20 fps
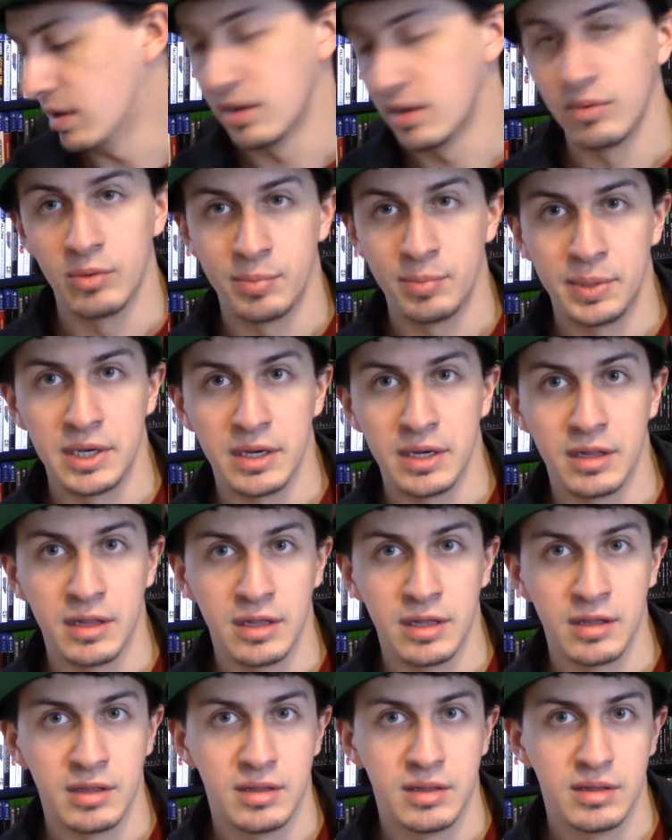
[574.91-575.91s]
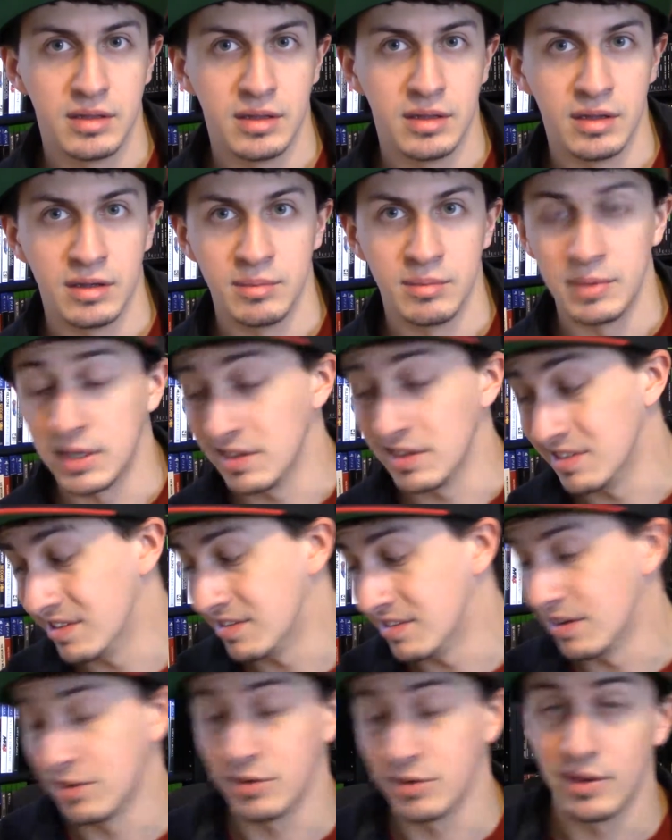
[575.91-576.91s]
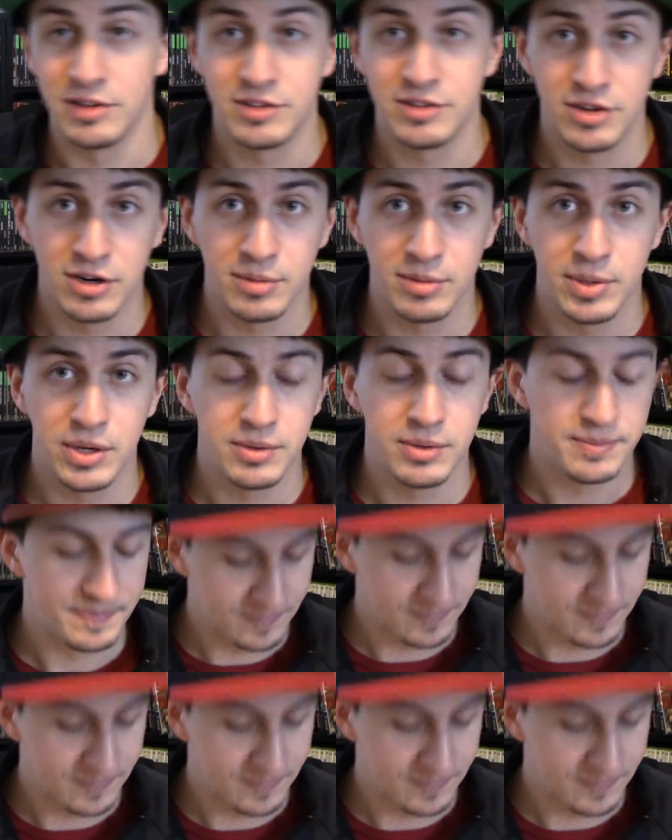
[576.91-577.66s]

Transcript: repeatedly, because this also has turbo.